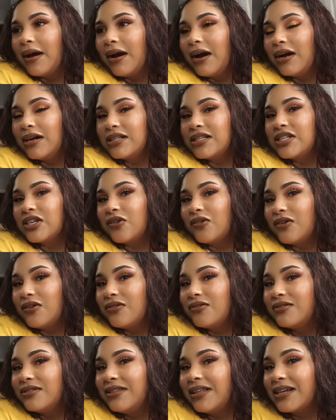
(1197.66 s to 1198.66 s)
until
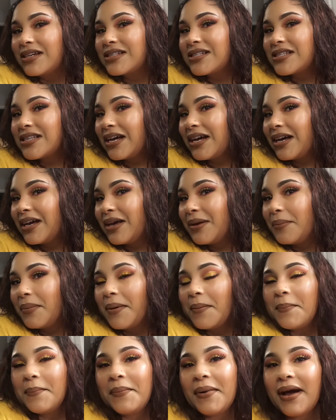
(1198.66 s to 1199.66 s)
next time,
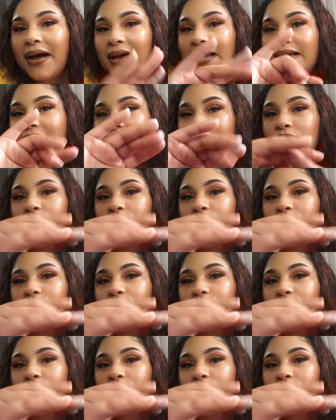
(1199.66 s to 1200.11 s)
bye.